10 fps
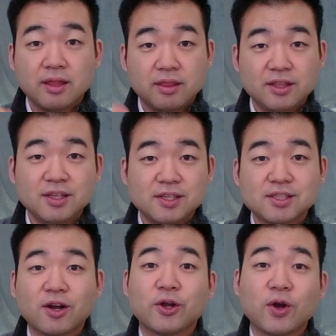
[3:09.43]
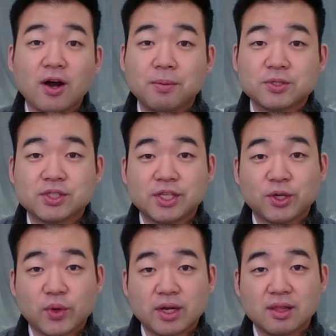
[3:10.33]
These are your options in
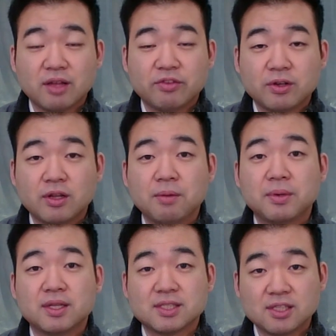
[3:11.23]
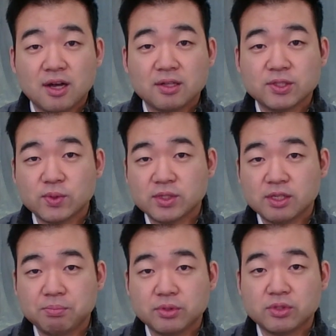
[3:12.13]
grade 11, but it's not so
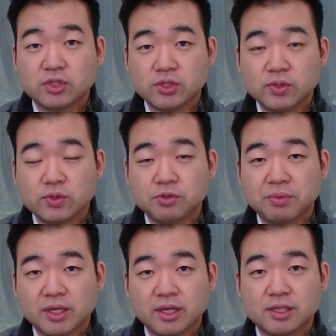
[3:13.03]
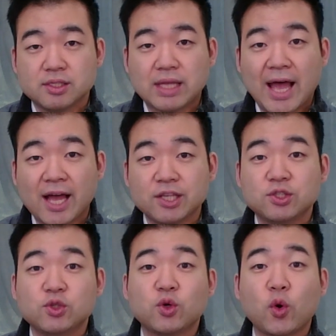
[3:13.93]
simple to choose because as
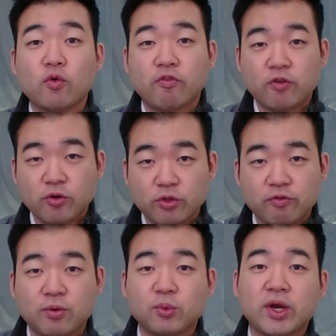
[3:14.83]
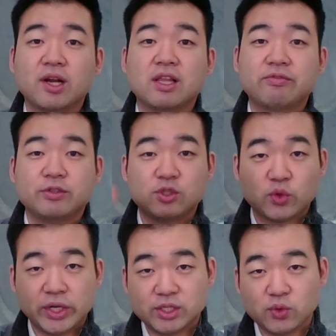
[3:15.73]
you go further from grade 11 to
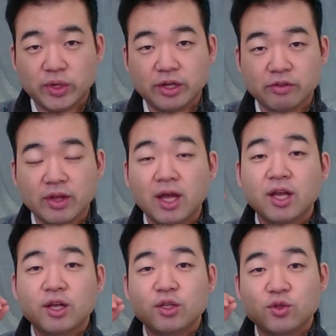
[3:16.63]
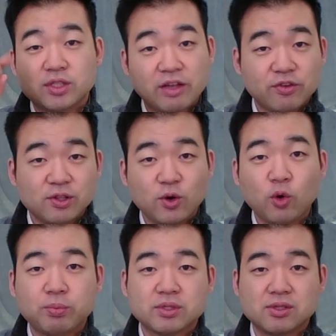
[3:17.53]
grade 12, you definitely
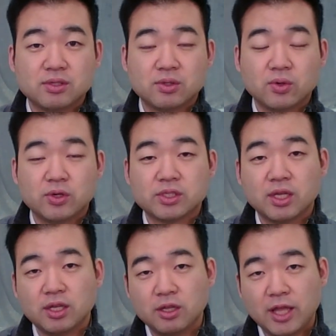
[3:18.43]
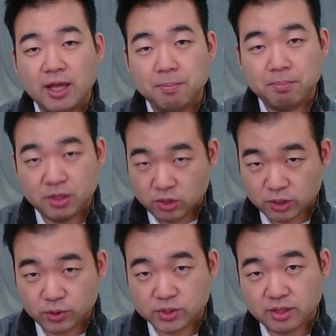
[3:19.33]
open certain doors, but you
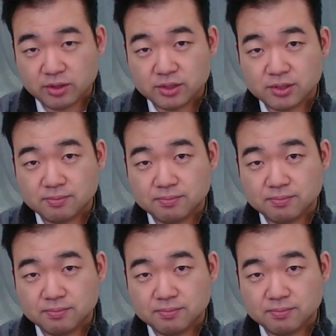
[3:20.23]
close others.